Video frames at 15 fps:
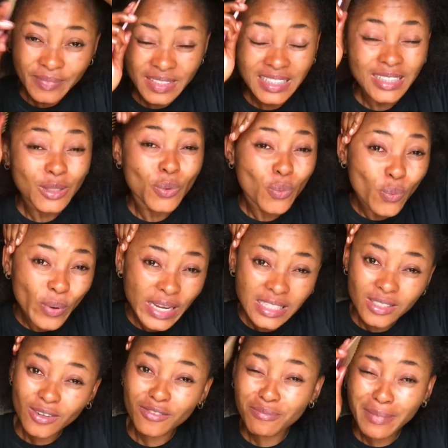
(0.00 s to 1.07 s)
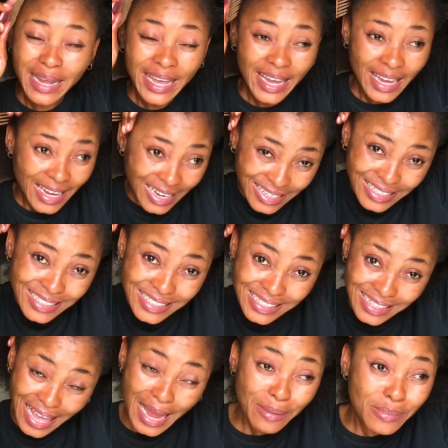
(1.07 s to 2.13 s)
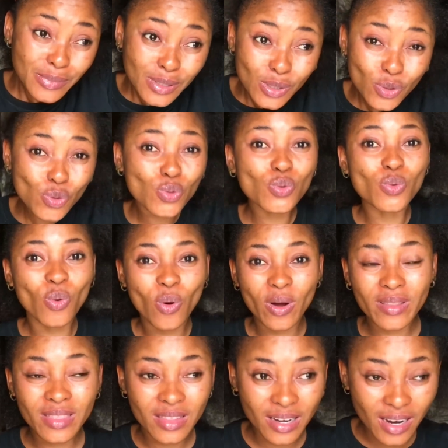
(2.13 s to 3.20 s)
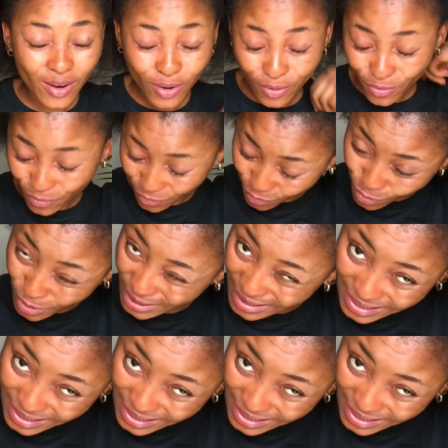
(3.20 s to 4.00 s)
The weight of my hair is times 2 or 3 of what